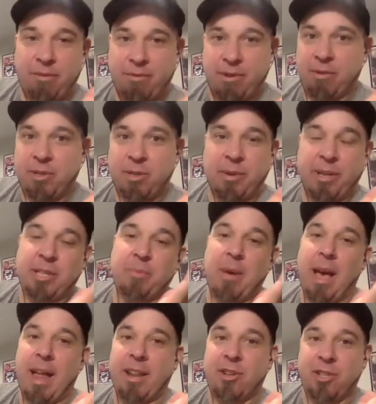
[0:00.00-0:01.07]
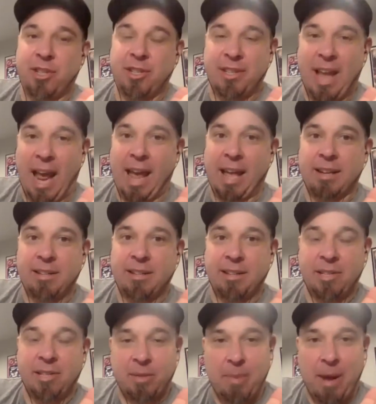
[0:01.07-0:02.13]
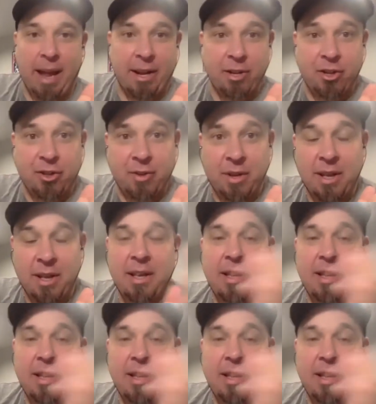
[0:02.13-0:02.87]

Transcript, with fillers: you don't speak Spanish, is ant in Spanish.